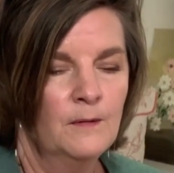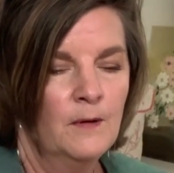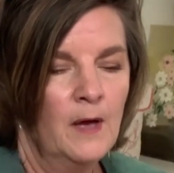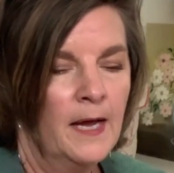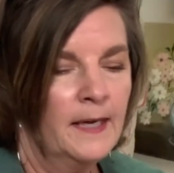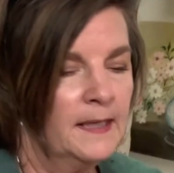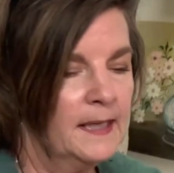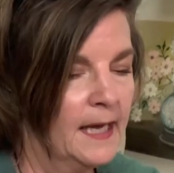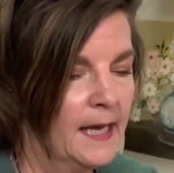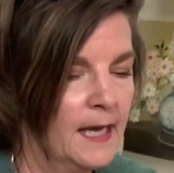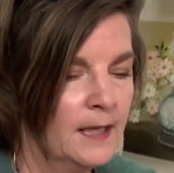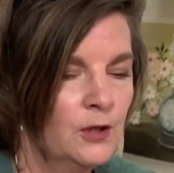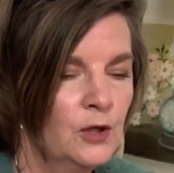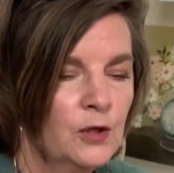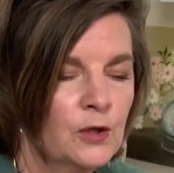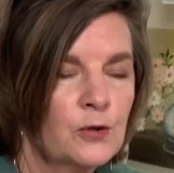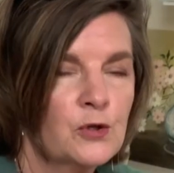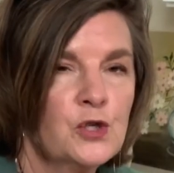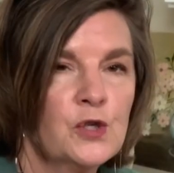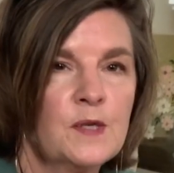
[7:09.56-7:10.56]
again,
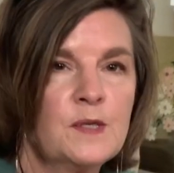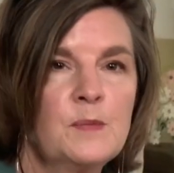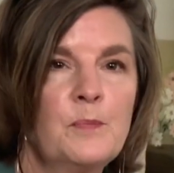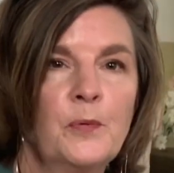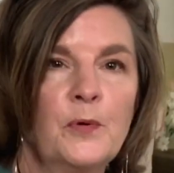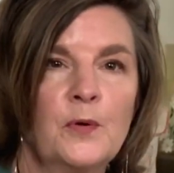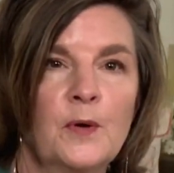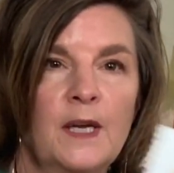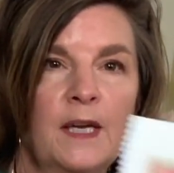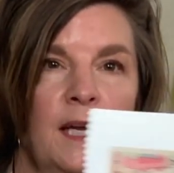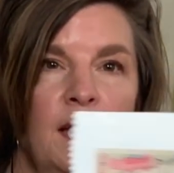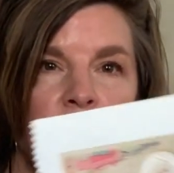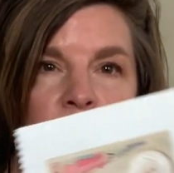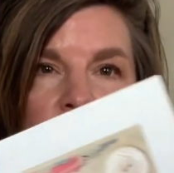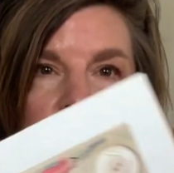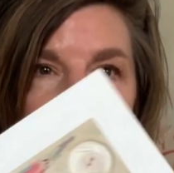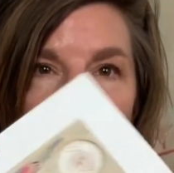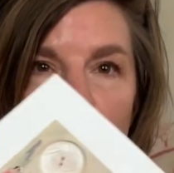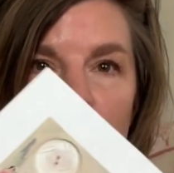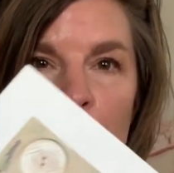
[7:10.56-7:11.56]
you're just printing the
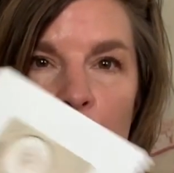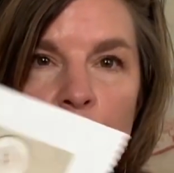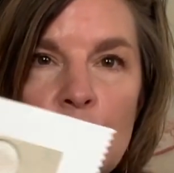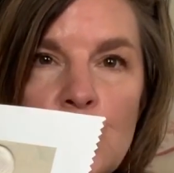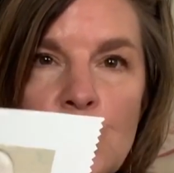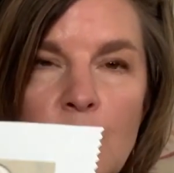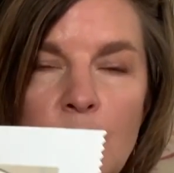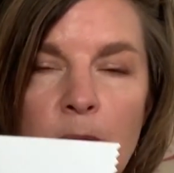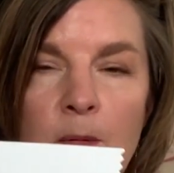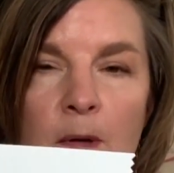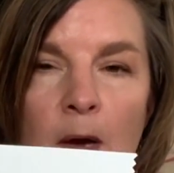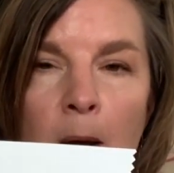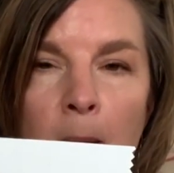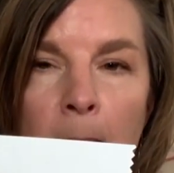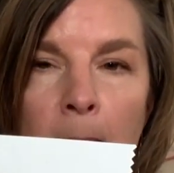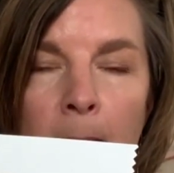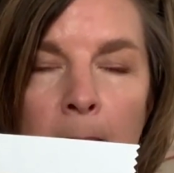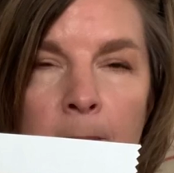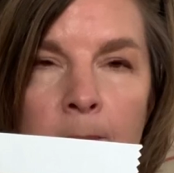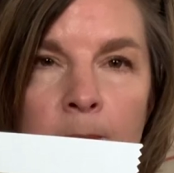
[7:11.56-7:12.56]
image.
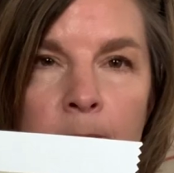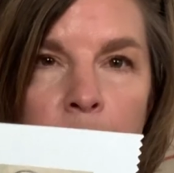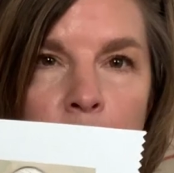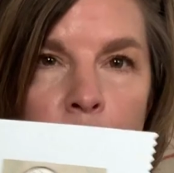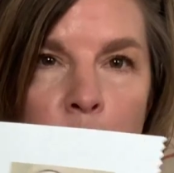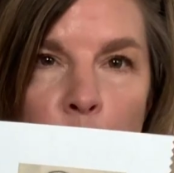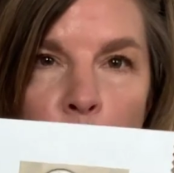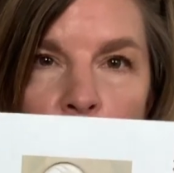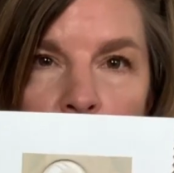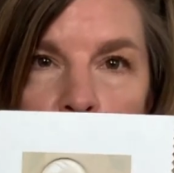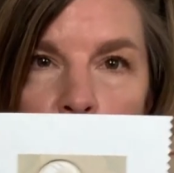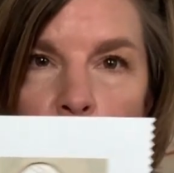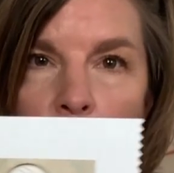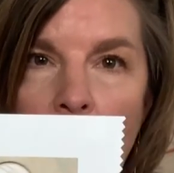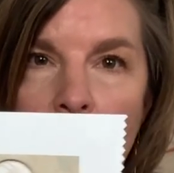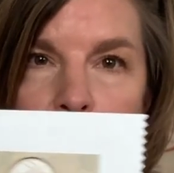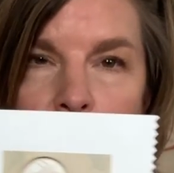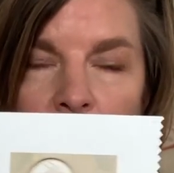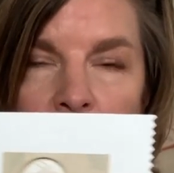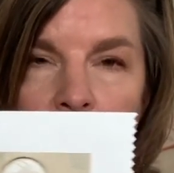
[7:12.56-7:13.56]
You can
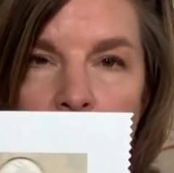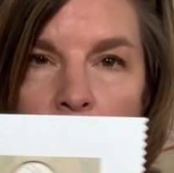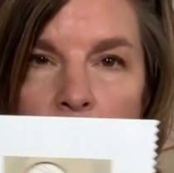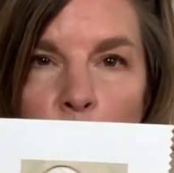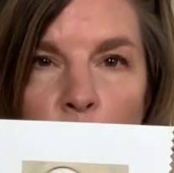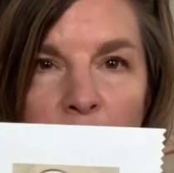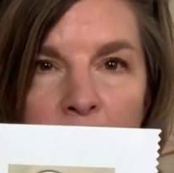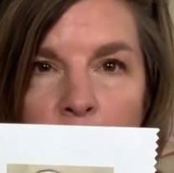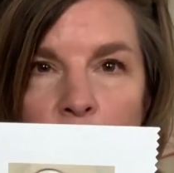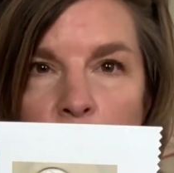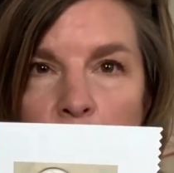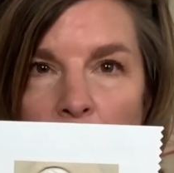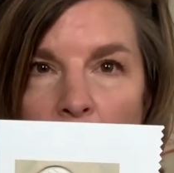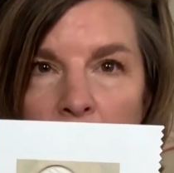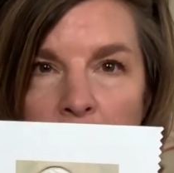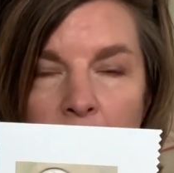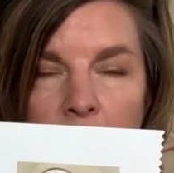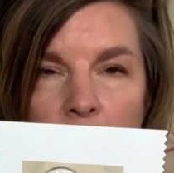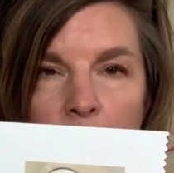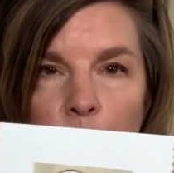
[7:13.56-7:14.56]
crop it any way you
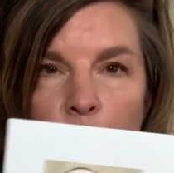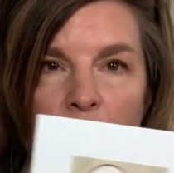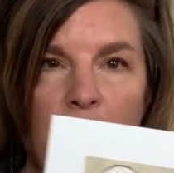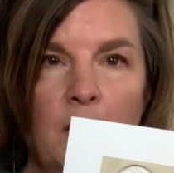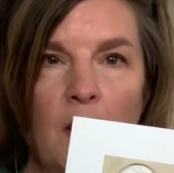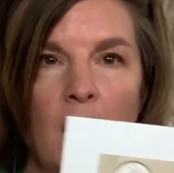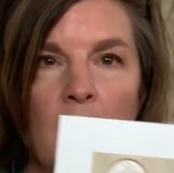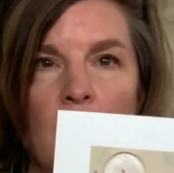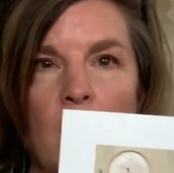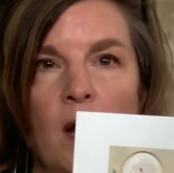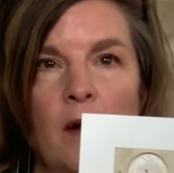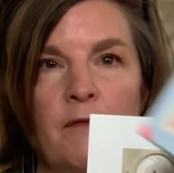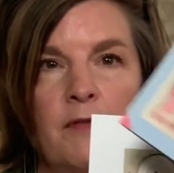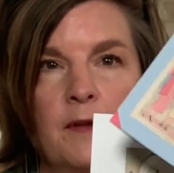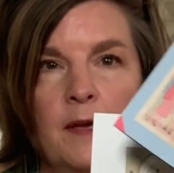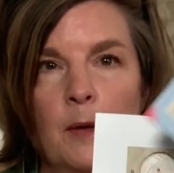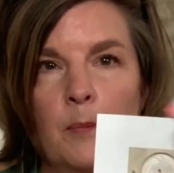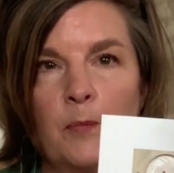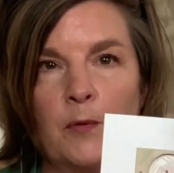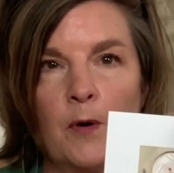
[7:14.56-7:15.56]
like we cut off
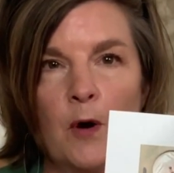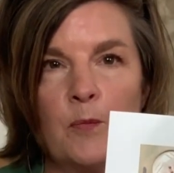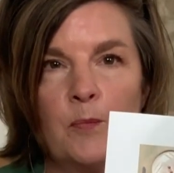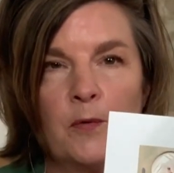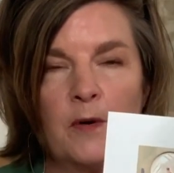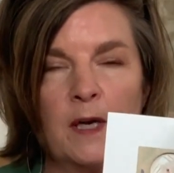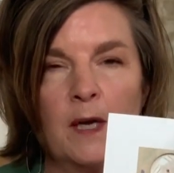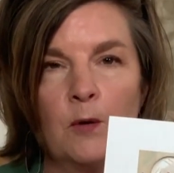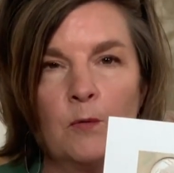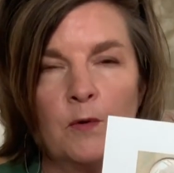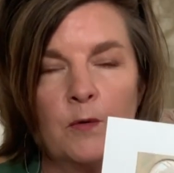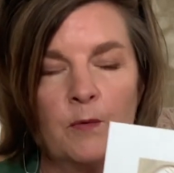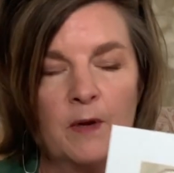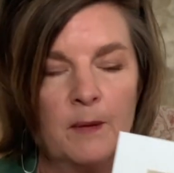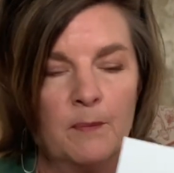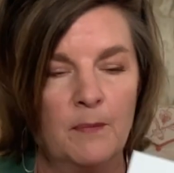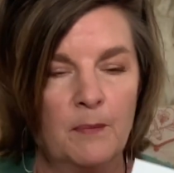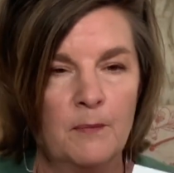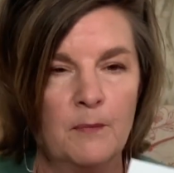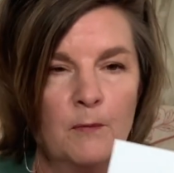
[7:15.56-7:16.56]
the appropriate when
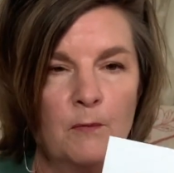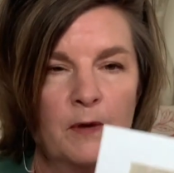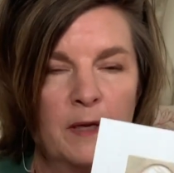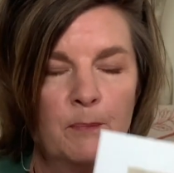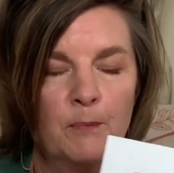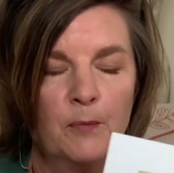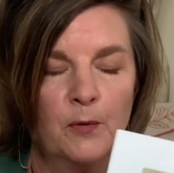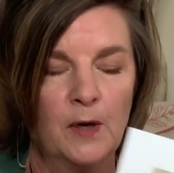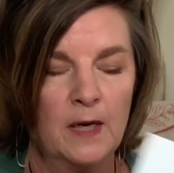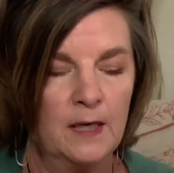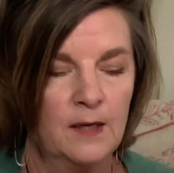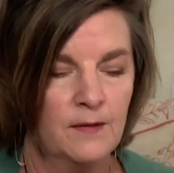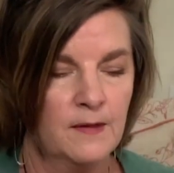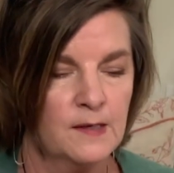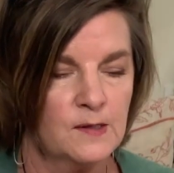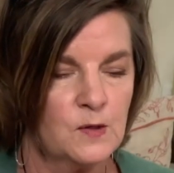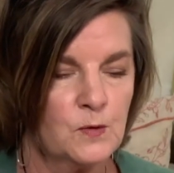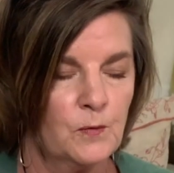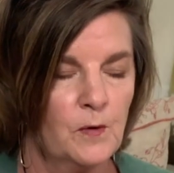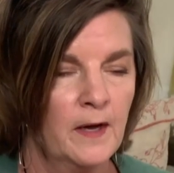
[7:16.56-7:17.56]
we printed
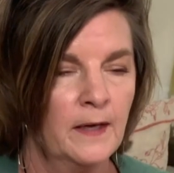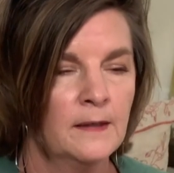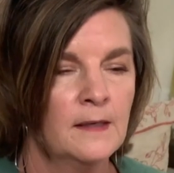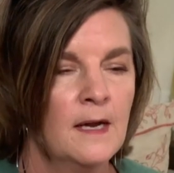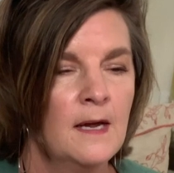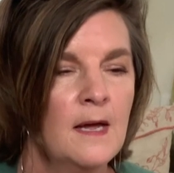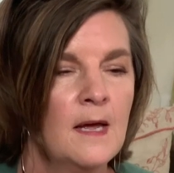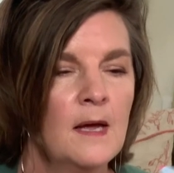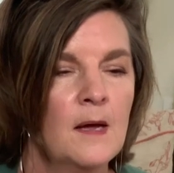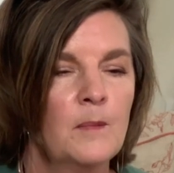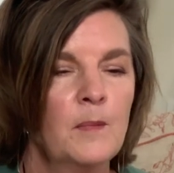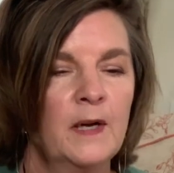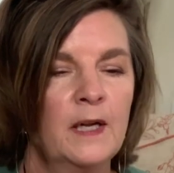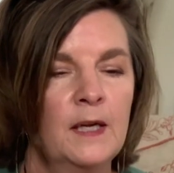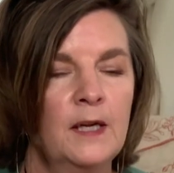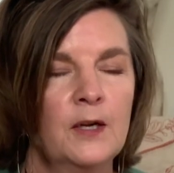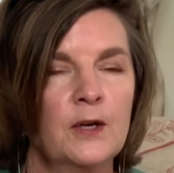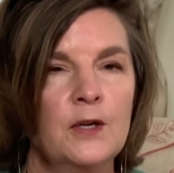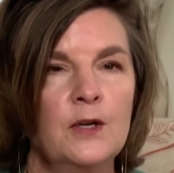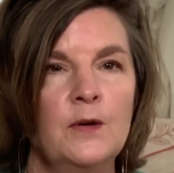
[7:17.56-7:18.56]
this one. But
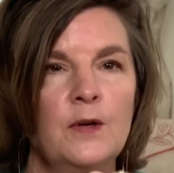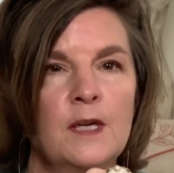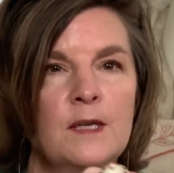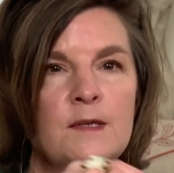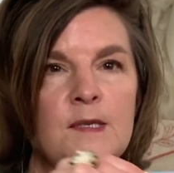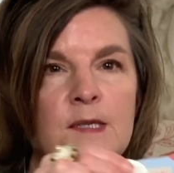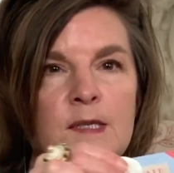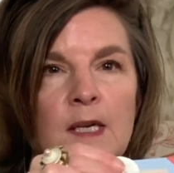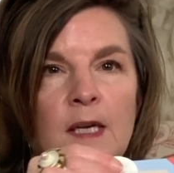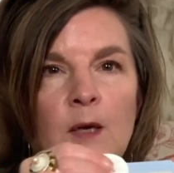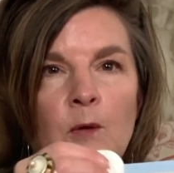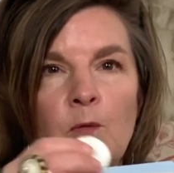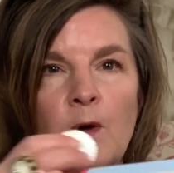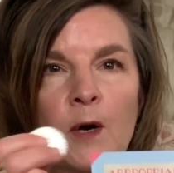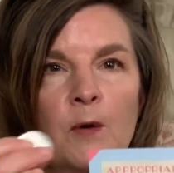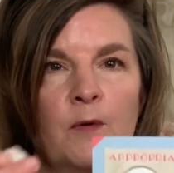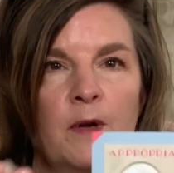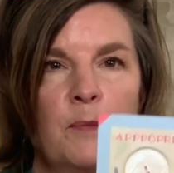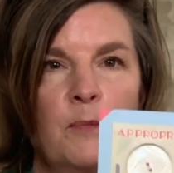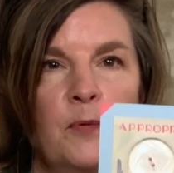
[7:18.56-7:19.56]
here you can see where
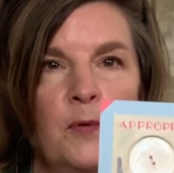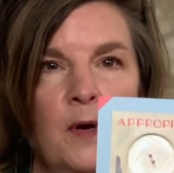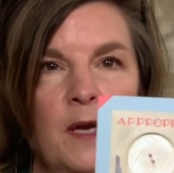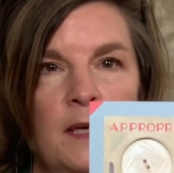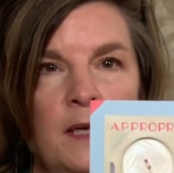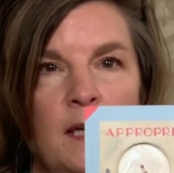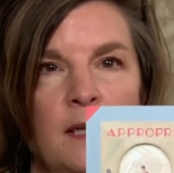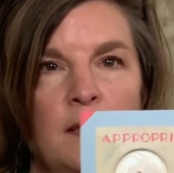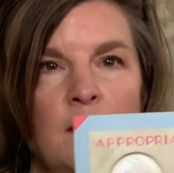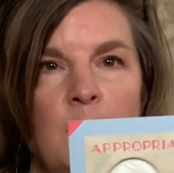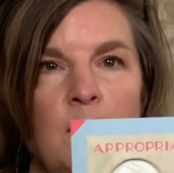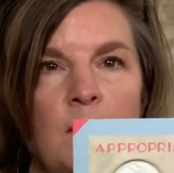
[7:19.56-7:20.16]
we printed